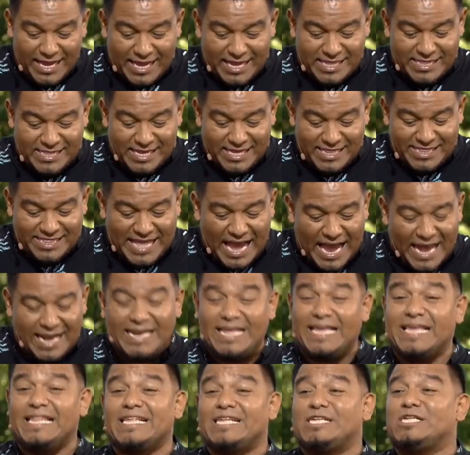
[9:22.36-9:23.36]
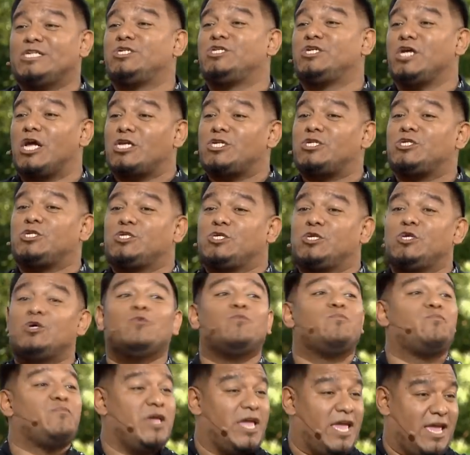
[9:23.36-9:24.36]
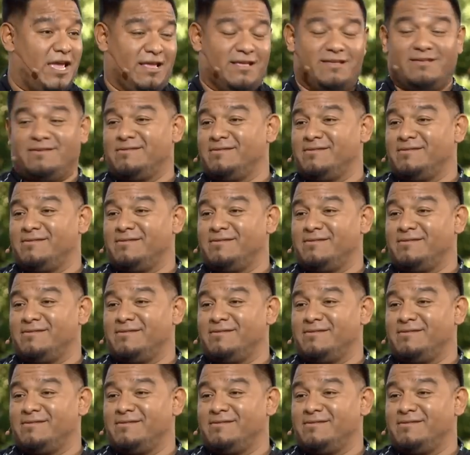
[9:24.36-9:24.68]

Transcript: that need is just too big.